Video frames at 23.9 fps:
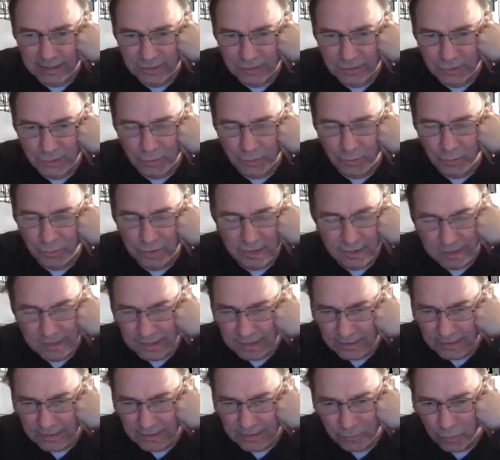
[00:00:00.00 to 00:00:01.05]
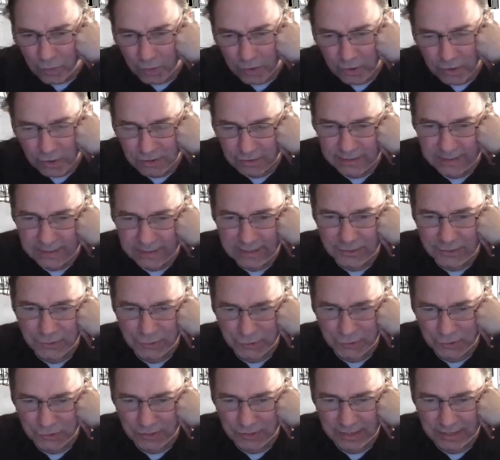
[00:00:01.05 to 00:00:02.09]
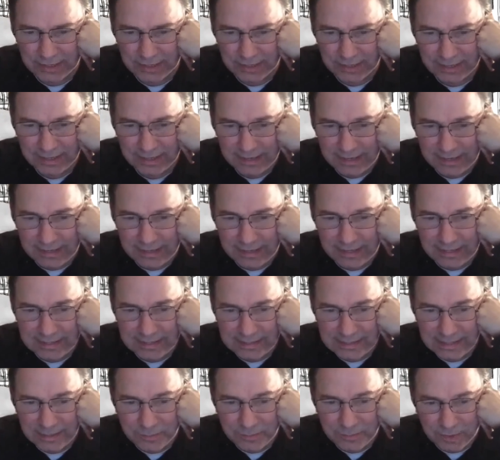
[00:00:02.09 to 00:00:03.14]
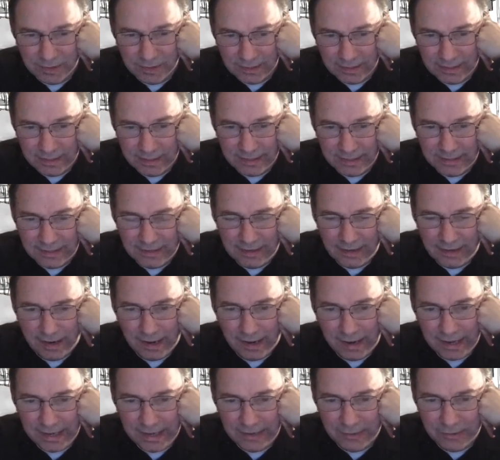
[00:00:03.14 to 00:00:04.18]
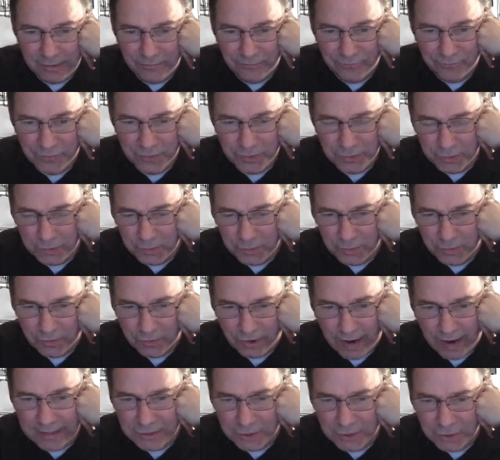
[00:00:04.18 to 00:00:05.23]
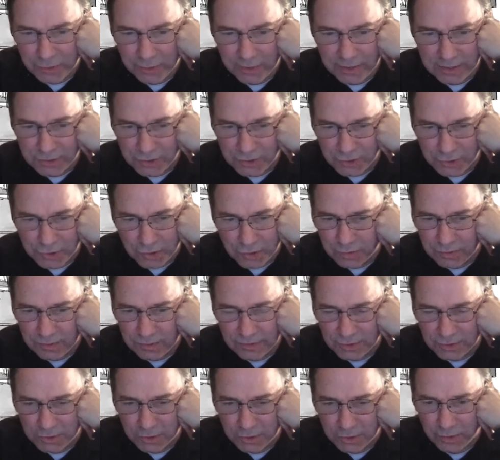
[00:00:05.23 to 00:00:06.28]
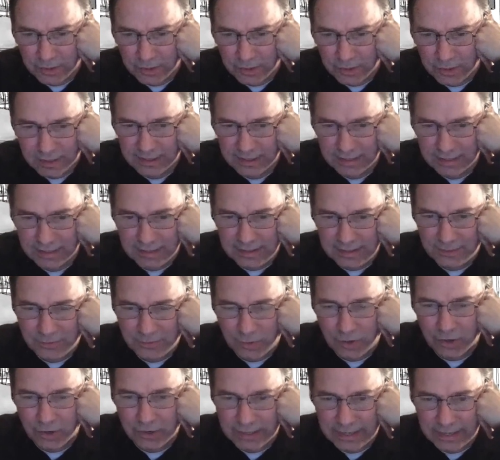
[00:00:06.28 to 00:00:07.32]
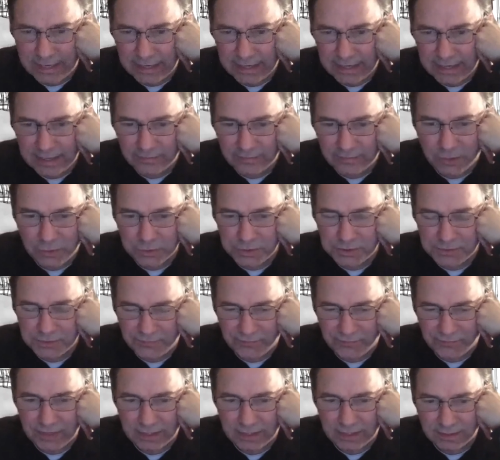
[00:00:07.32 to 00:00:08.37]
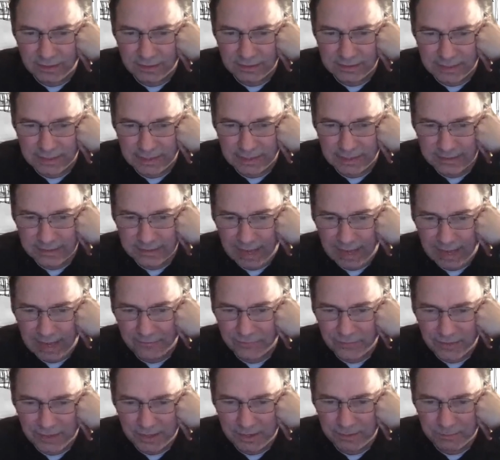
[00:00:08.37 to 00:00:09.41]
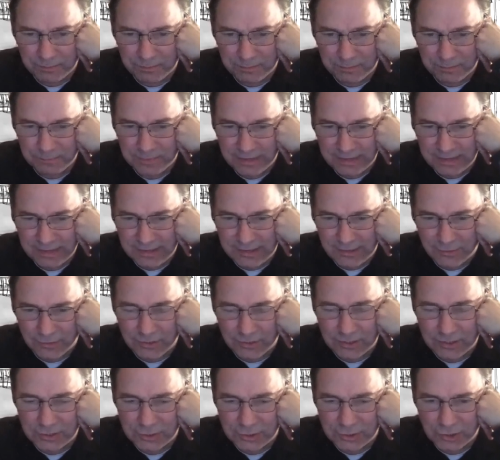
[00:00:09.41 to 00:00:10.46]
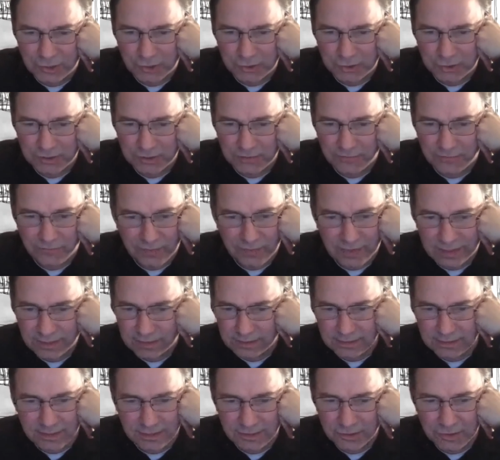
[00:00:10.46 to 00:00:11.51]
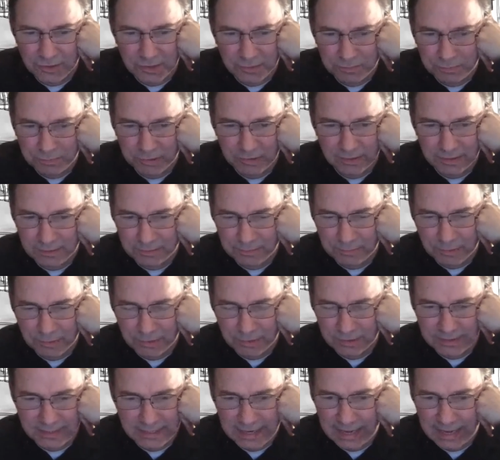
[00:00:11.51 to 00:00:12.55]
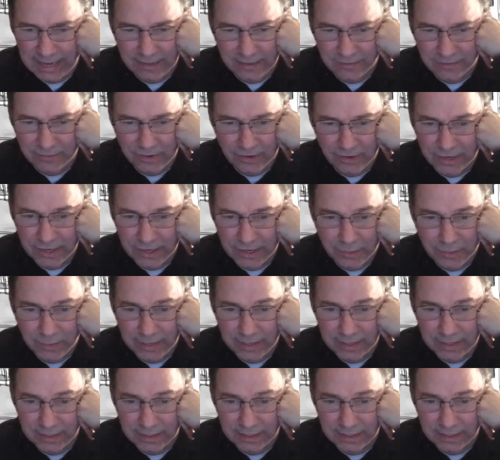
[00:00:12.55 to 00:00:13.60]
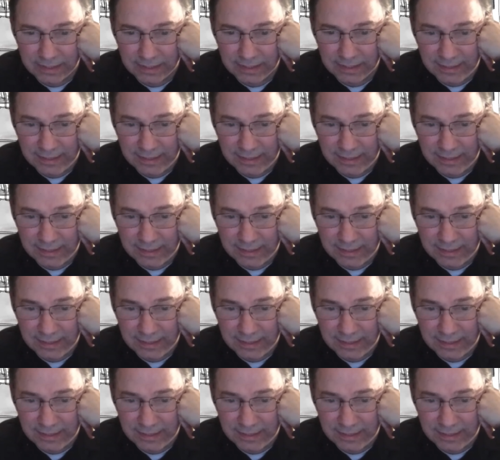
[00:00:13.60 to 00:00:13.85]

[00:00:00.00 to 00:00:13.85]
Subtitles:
It's a kind of world history. They said, well, hire a few graduate students who are working in those fields and have them research the fields, and you could put the book together very quickly.